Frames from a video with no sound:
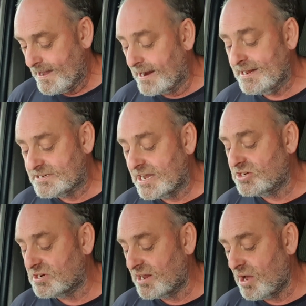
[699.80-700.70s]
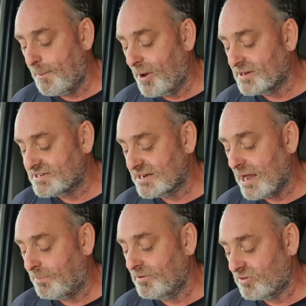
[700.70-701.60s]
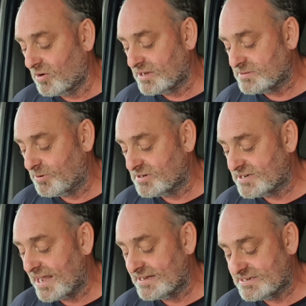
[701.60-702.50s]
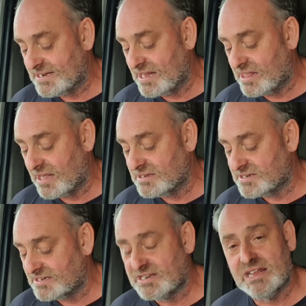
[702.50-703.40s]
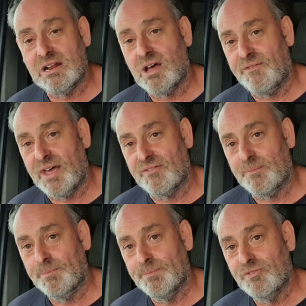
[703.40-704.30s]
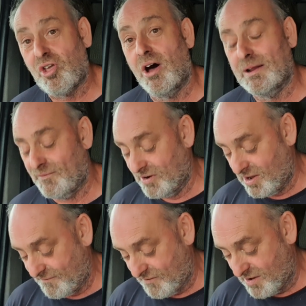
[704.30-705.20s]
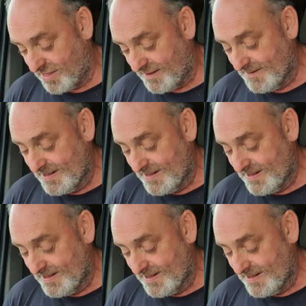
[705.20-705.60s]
Unintentionally, I parked in a couple of dogging spots and seen things that scared the life out of him. Scarred him for life, rather.